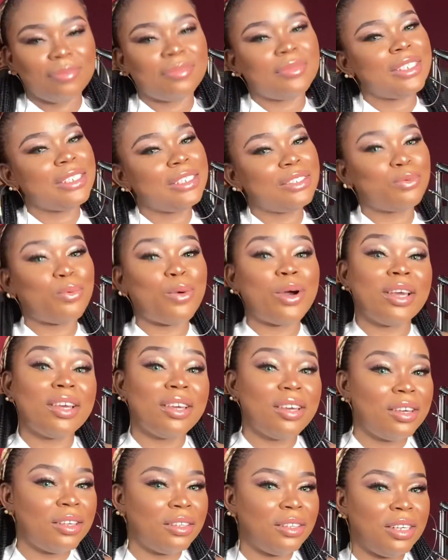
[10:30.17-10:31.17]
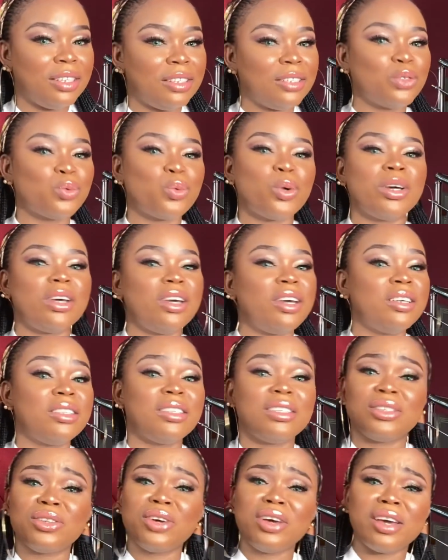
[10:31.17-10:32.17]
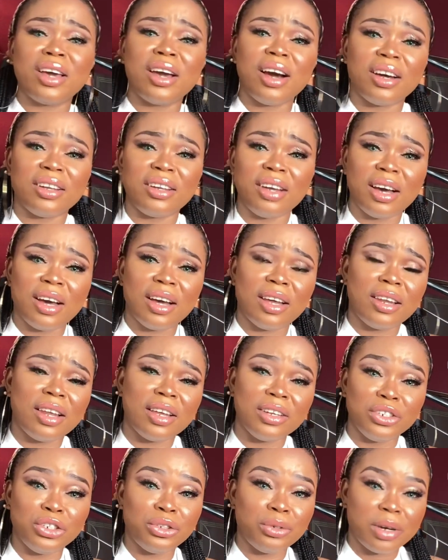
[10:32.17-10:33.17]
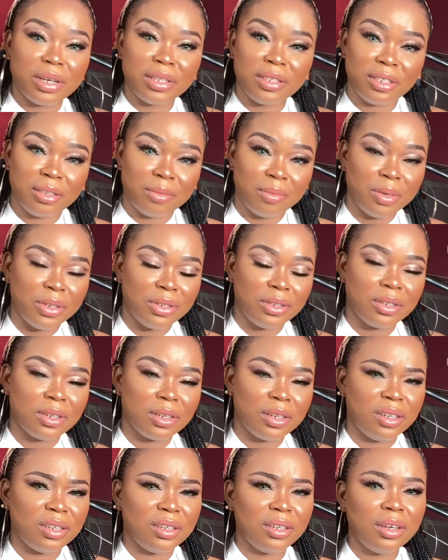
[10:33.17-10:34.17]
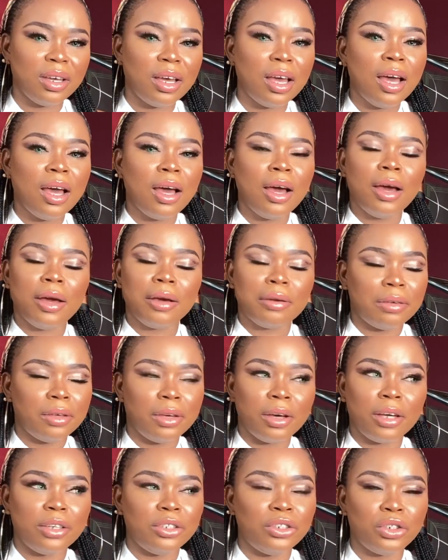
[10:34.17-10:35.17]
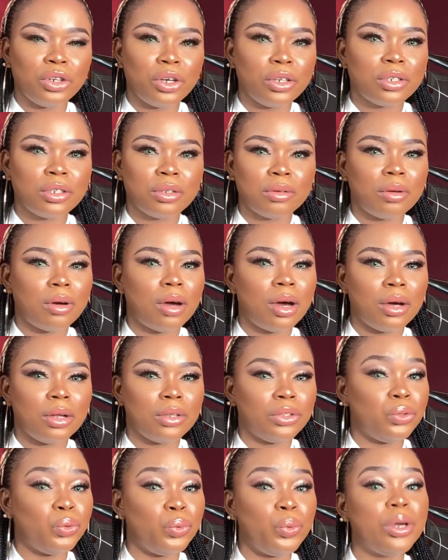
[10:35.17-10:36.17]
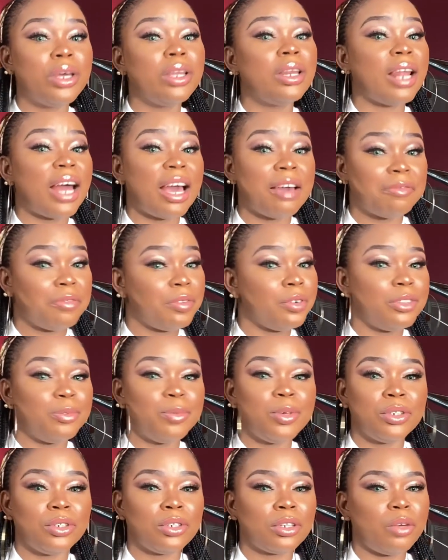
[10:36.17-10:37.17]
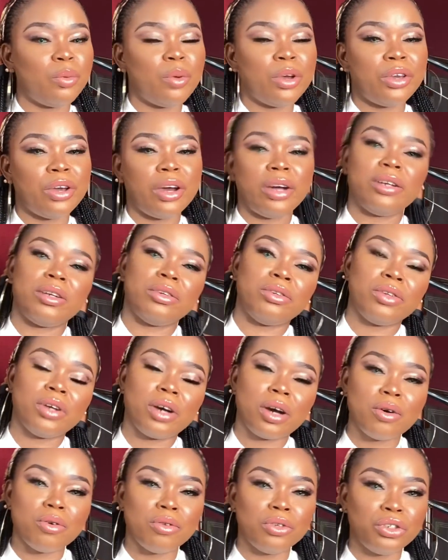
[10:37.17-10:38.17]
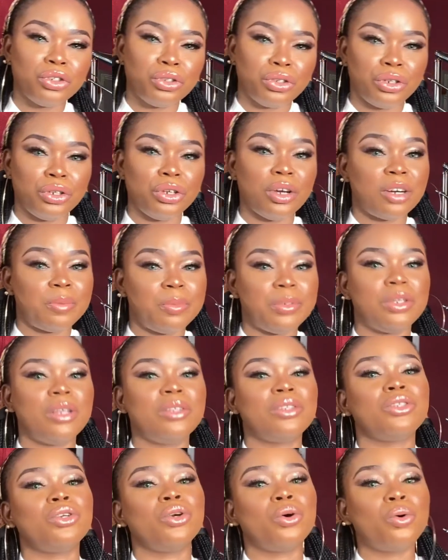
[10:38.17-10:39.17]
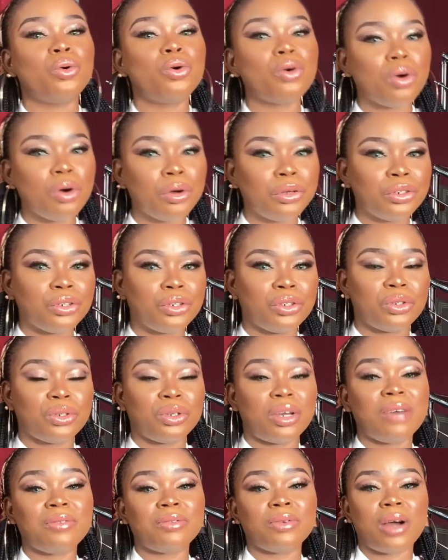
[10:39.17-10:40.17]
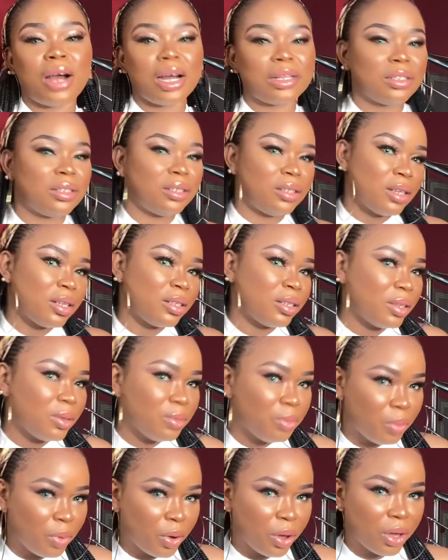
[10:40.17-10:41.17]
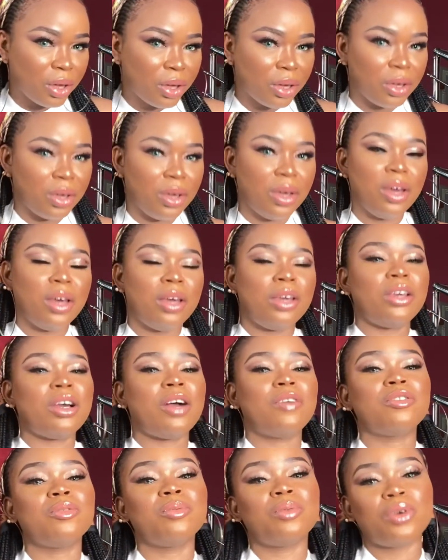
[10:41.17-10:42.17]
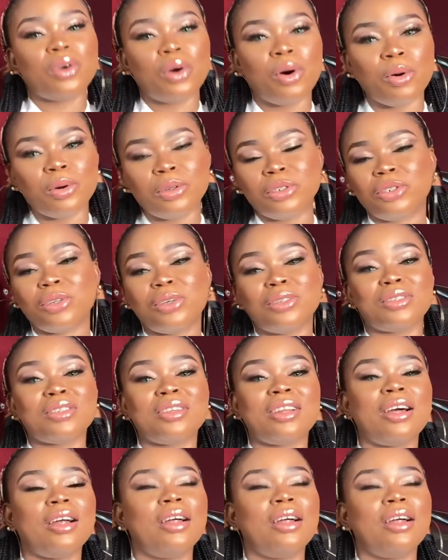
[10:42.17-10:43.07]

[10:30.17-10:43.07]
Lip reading: it is what it is. It's not a Ghanaian and Nigerian thing, basically. Yeah, it's just the way life is, basically. When you're in another country, you're representing your whole country, so you have to act a certain way, you have to be cautious. So